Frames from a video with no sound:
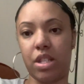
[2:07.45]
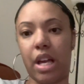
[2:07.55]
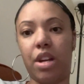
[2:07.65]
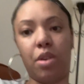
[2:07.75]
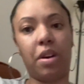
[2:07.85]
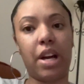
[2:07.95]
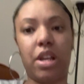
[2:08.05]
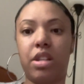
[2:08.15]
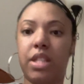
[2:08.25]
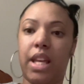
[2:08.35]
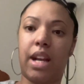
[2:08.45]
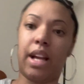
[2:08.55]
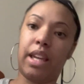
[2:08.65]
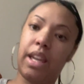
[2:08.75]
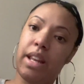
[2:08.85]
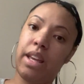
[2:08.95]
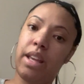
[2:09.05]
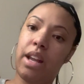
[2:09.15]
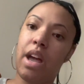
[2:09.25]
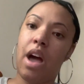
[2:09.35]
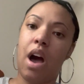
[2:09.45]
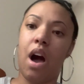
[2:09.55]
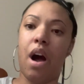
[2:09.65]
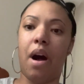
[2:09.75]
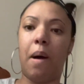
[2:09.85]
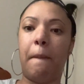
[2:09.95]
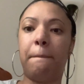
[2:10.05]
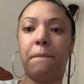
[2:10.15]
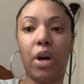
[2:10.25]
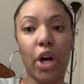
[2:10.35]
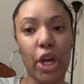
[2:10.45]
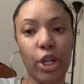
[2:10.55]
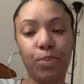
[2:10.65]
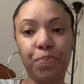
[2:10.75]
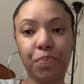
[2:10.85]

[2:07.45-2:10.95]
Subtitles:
I know and I understand and I get it. But